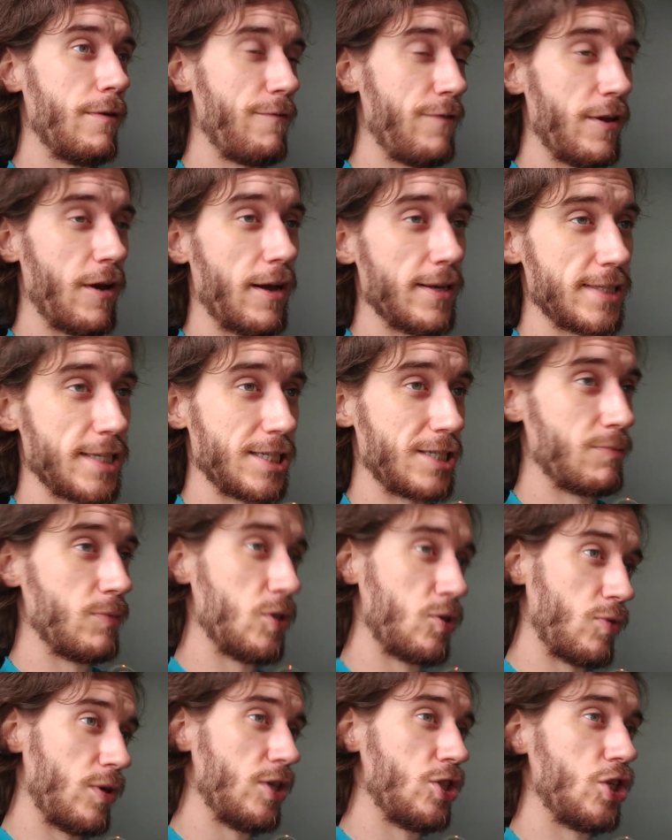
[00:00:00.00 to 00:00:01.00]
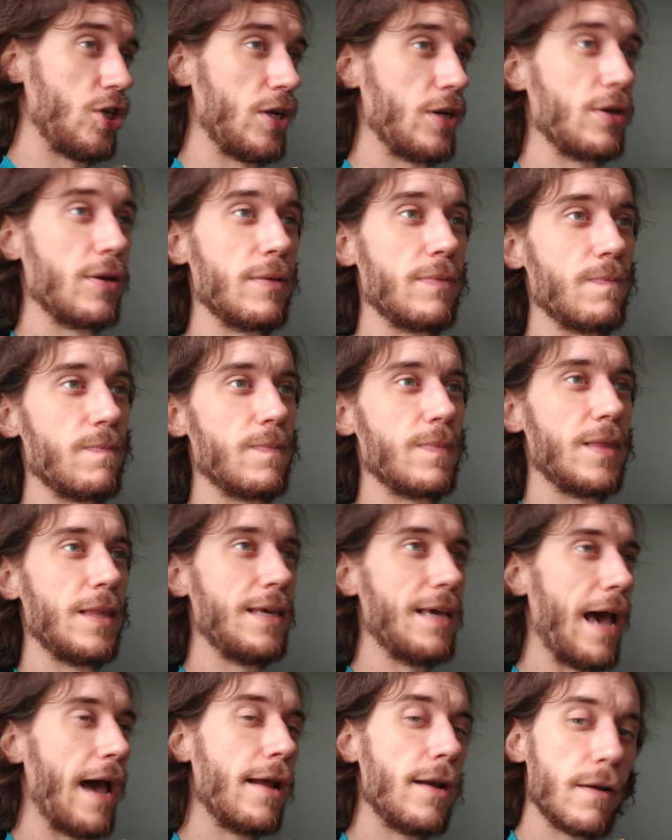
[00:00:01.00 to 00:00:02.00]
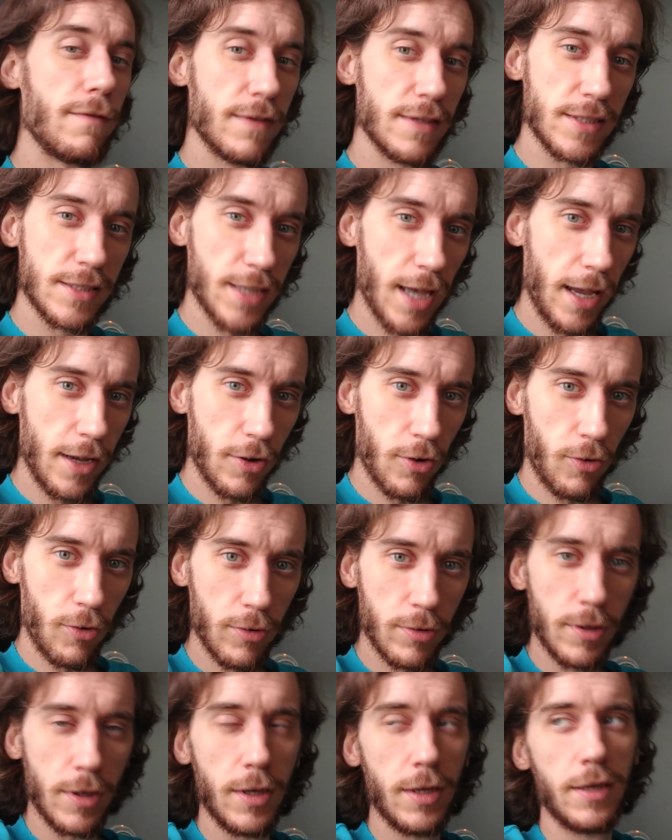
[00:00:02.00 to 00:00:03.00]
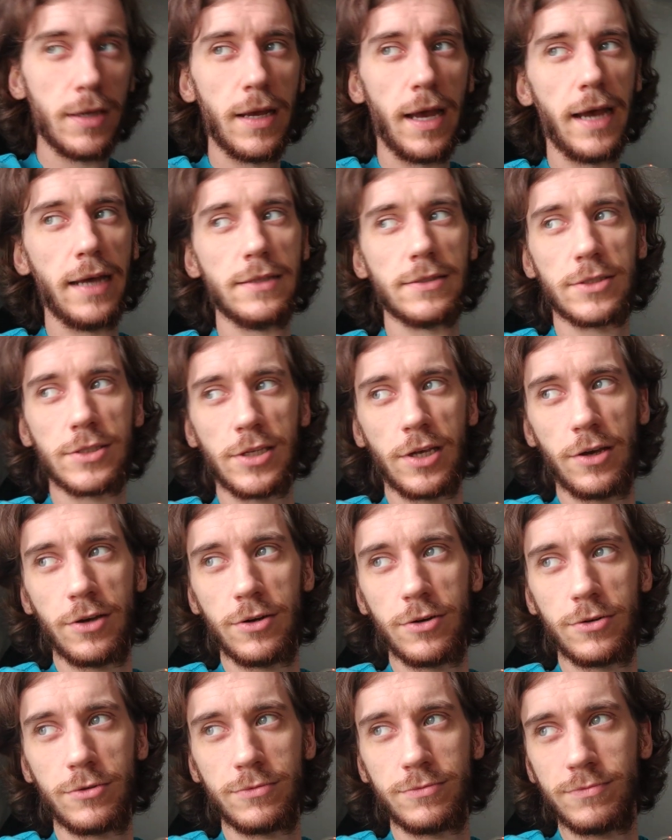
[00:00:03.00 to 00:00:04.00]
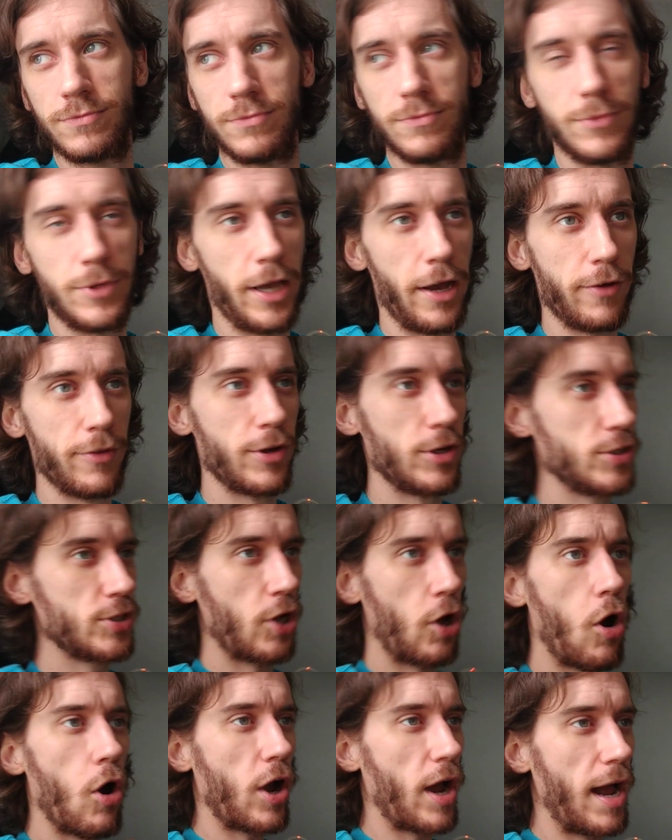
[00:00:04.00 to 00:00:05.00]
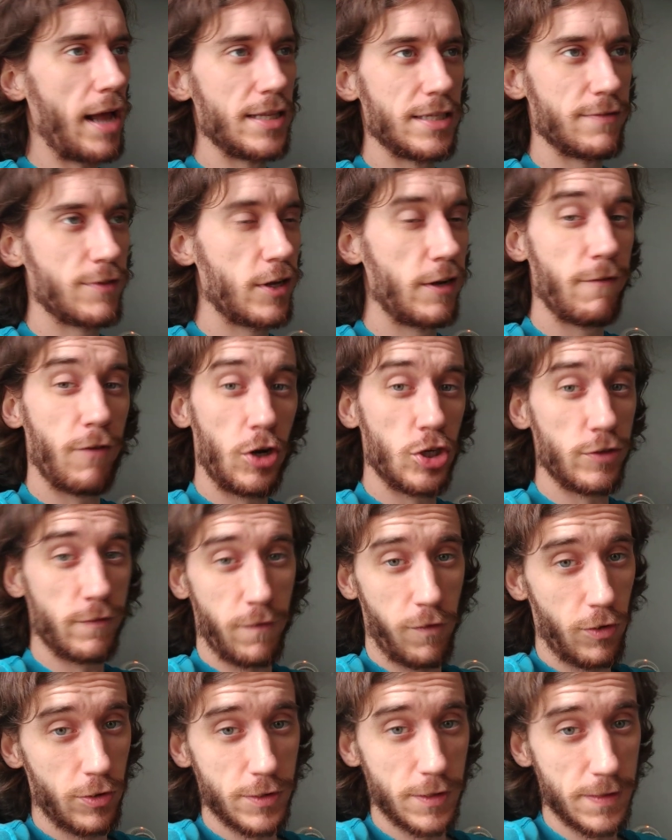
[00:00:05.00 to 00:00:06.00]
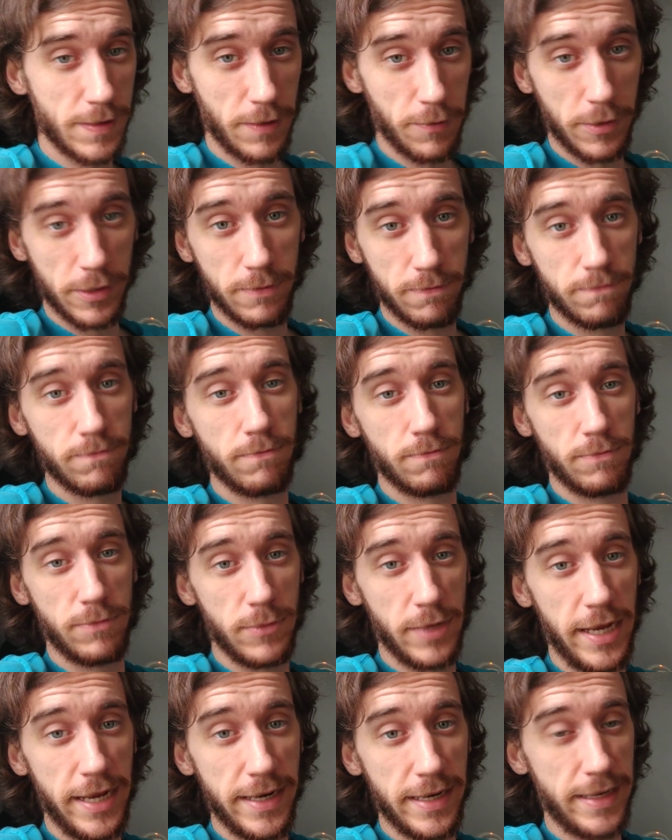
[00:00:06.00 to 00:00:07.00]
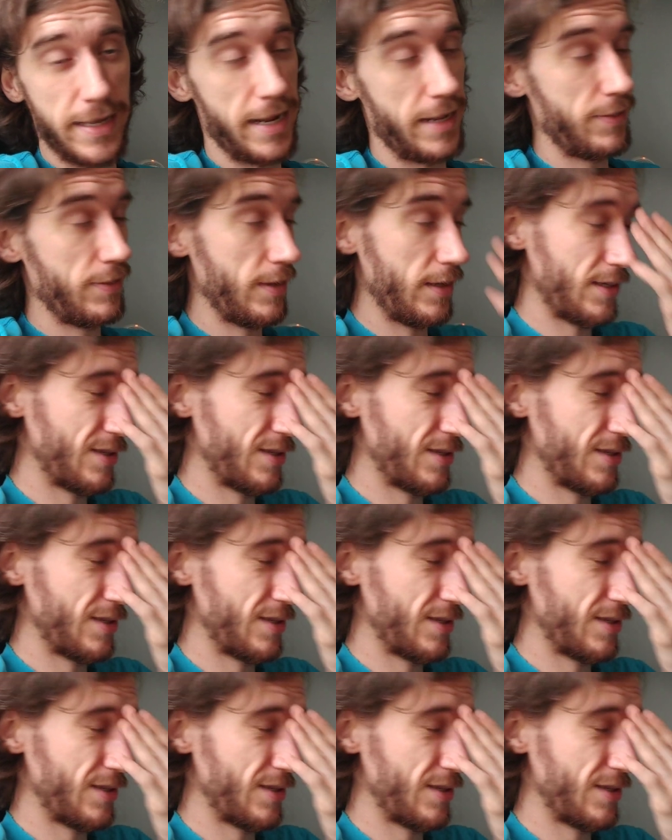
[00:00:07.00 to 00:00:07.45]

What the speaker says: fiat system is reaching the end of its cycle, and so there's all kinds of convergent forces that would indicate